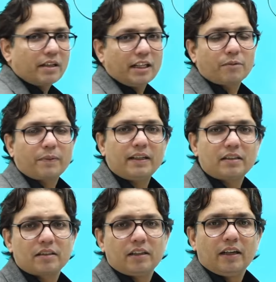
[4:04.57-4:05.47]
length
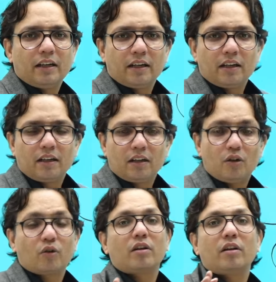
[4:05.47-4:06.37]
price?
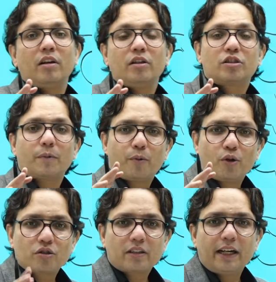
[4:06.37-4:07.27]
Look,
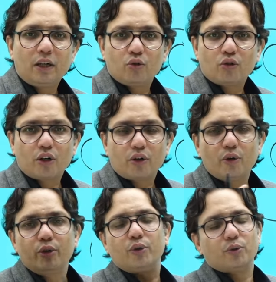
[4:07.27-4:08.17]
suppose I do not
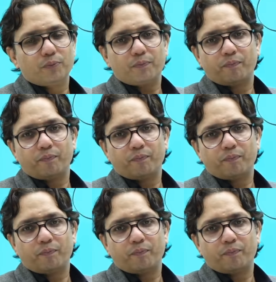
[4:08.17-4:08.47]
know you.